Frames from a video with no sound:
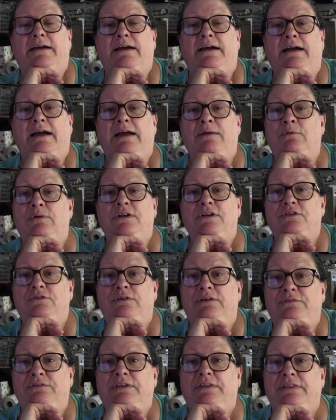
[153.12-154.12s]
I want to do
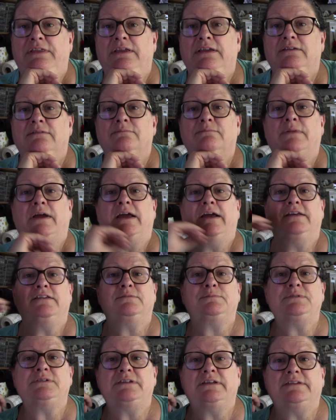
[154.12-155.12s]
everything. My
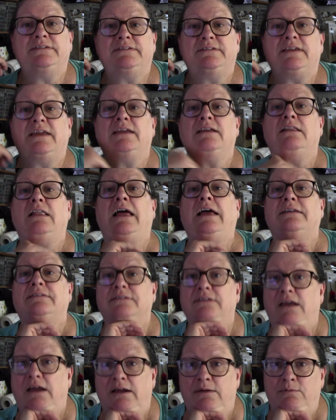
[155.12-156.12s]
husband does stained
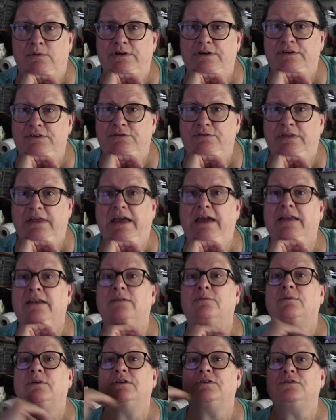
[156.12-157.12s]
glass. I want to do that. I
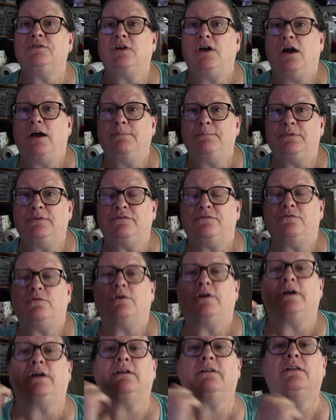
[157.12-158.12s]
want to do copper
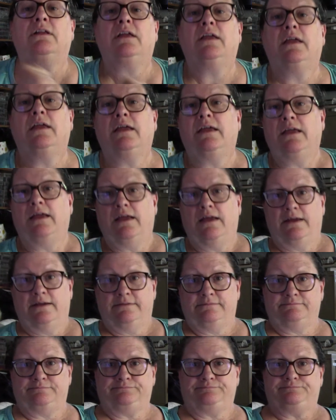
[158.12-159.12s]
foil.
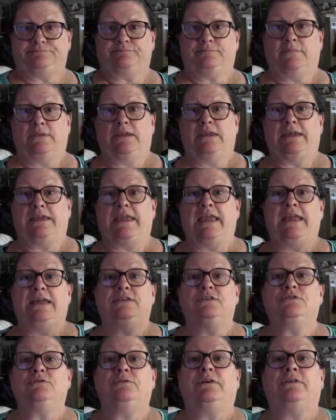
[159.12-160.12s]
You
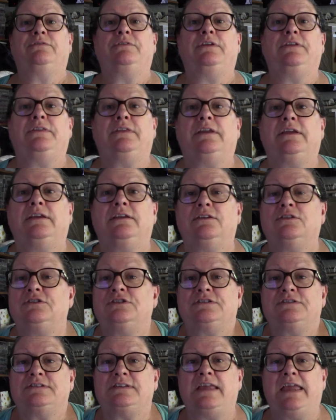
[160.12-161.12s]
can't do everything. You
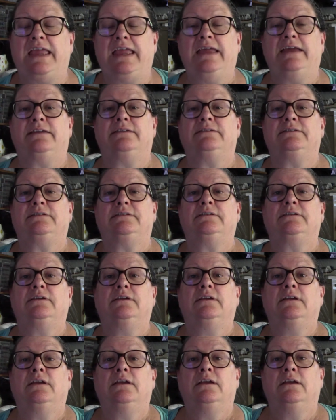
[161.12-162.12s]
just can't.
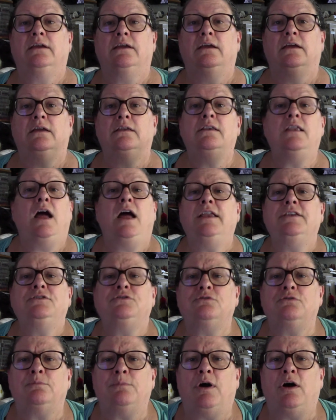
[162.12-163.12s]
Not
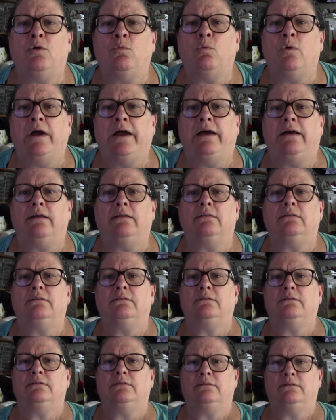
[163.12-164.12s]
do them all well.
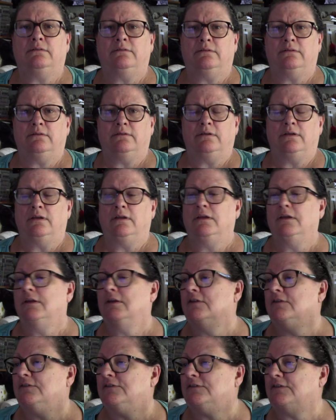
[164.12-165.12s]

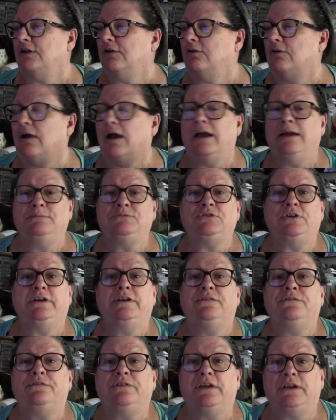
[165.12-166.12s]
So I'm trying
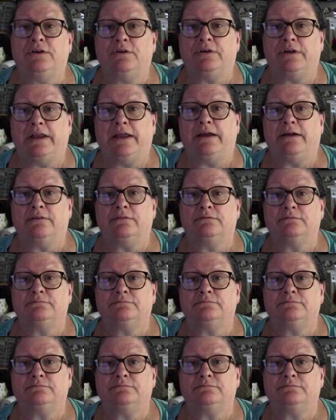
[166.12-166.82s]
to figure it out.